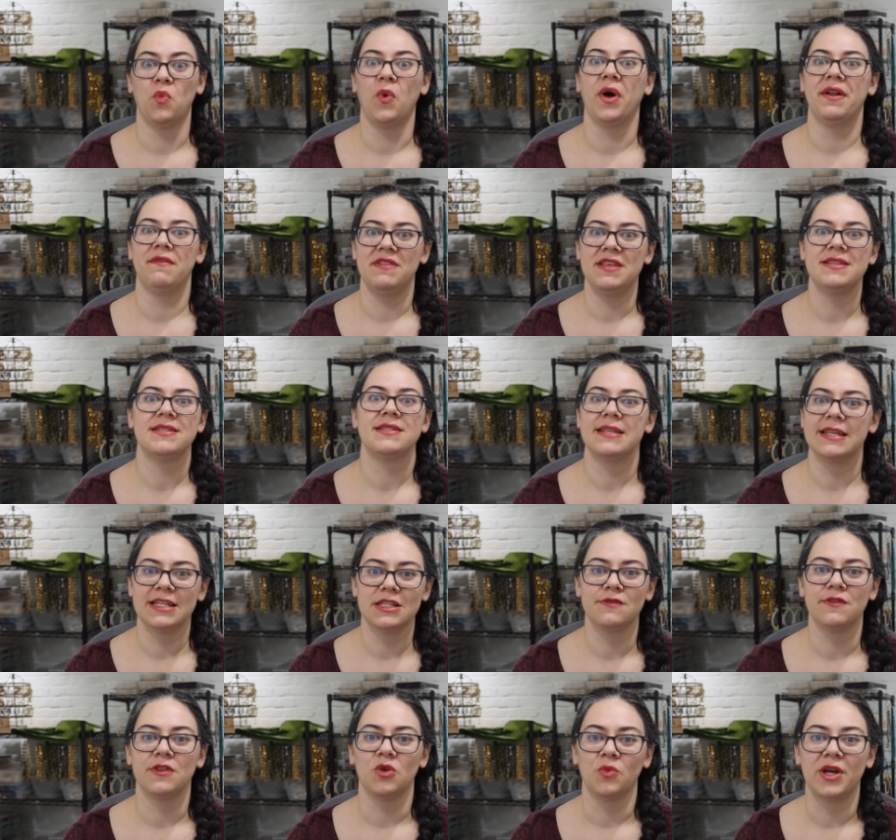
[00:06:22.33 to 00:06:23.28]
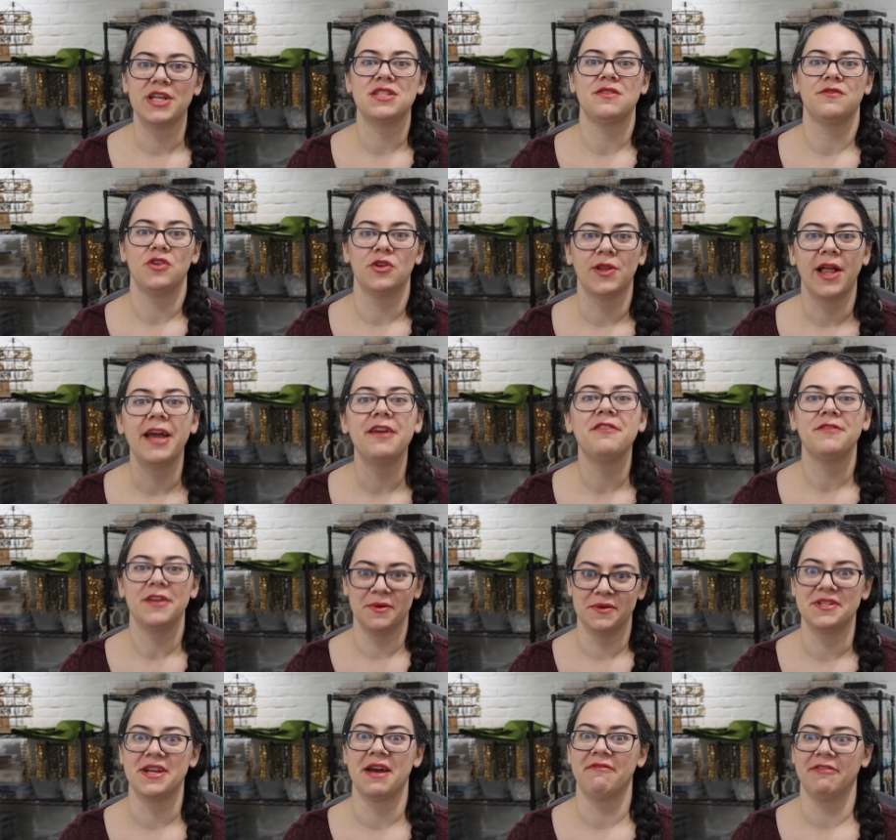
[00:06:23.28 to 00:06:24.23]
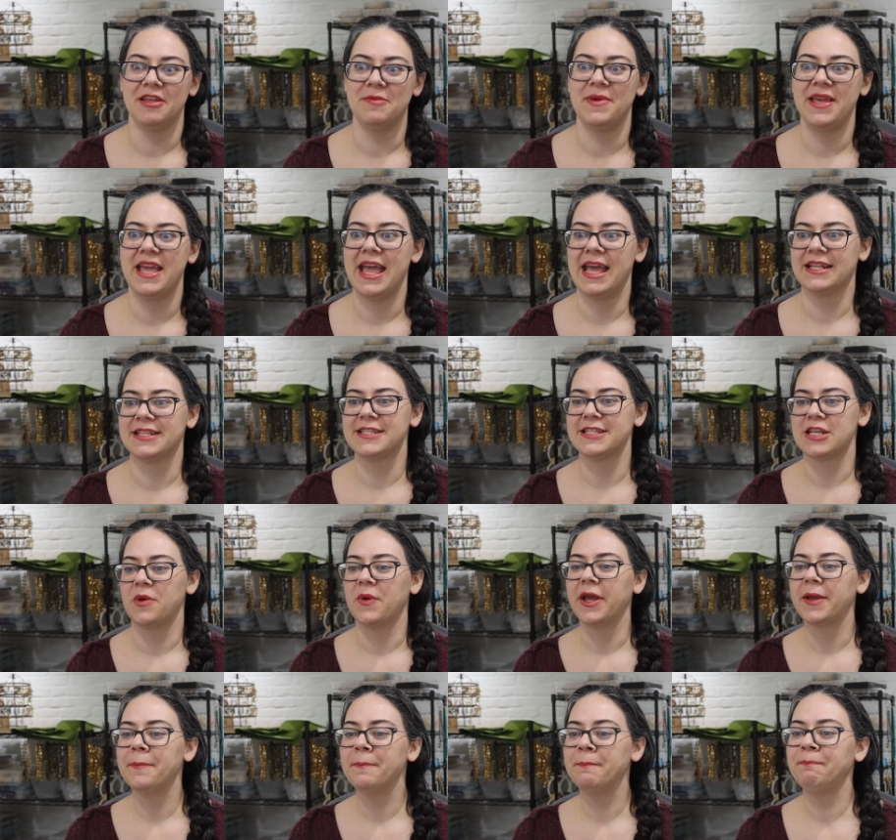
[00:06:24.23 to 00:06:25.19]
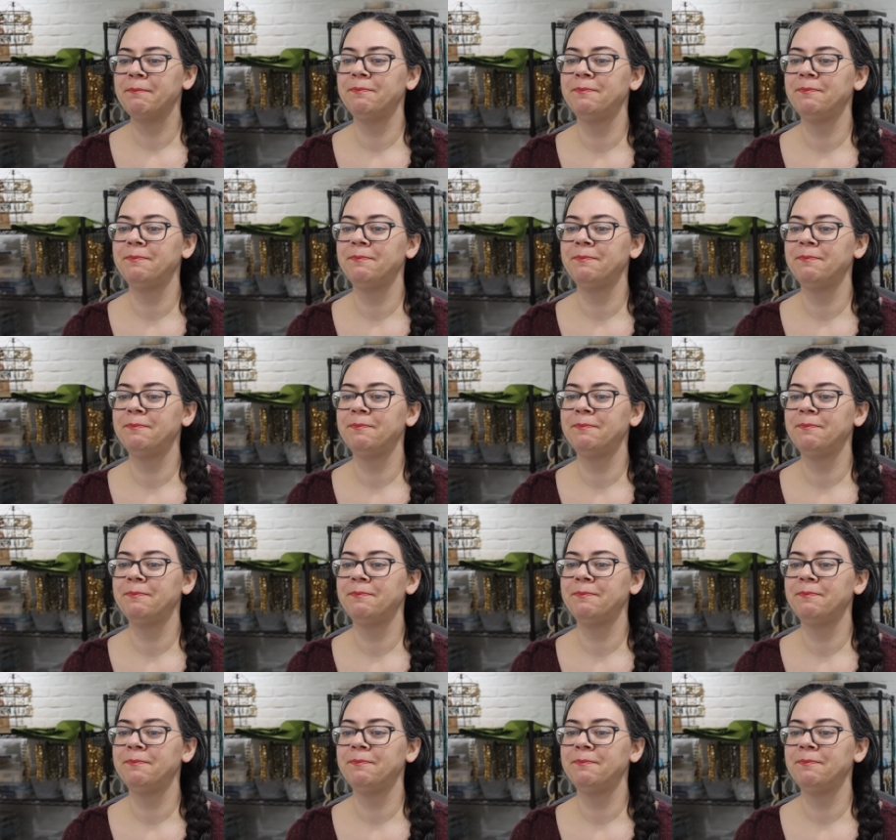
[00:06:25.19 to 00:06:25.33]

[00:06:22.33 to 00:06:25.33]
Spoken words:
one of these things for the rest of your life, it would definitely be hand sewing.